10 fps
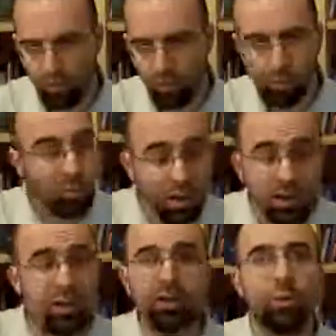What
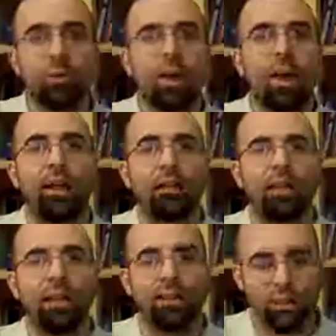clearer way could
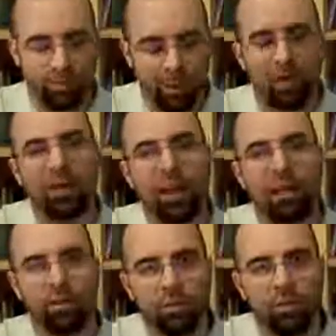he have spelled it out
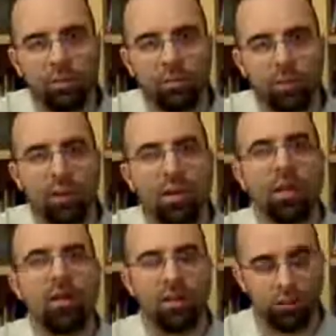in the scripture
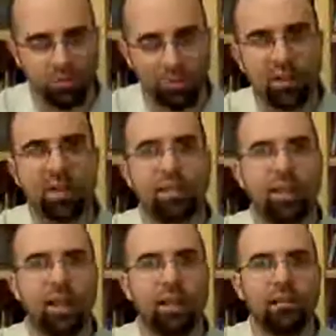that it was 6
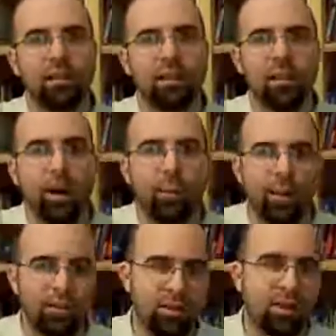days
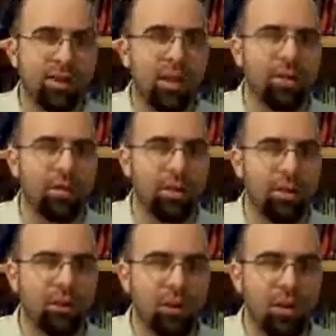about 6,000
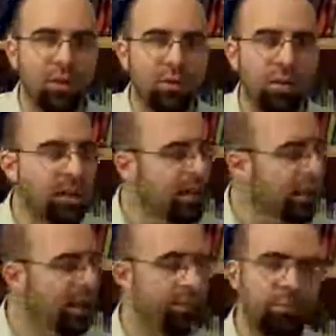years ago?
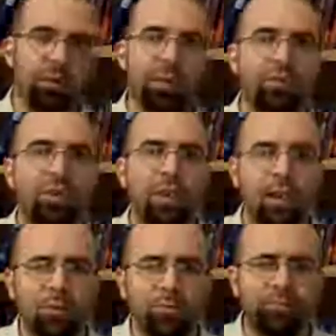In a previous
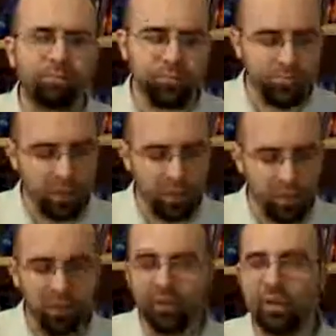video,
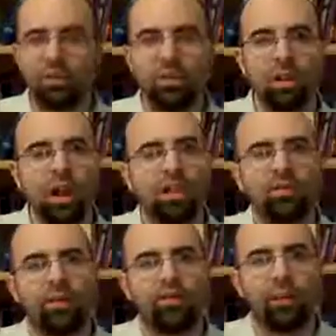we've given you lots of
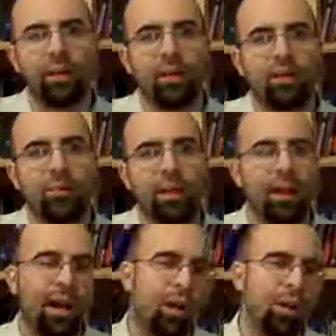information about
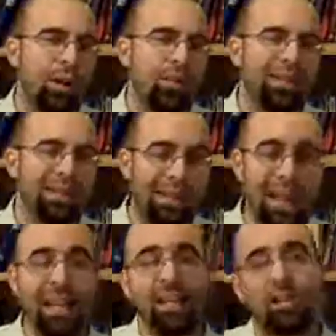how the
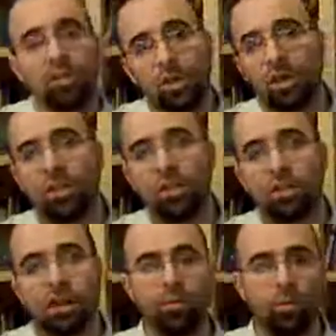days of Genesis
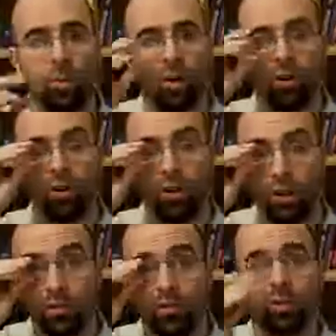chapter 1 are
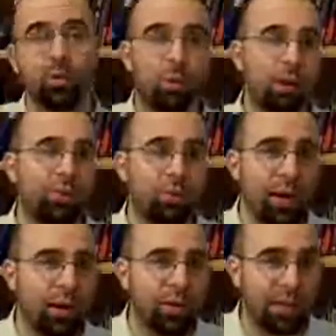literal
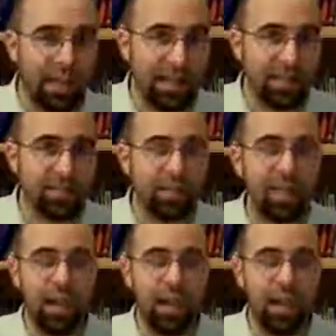24-hour days.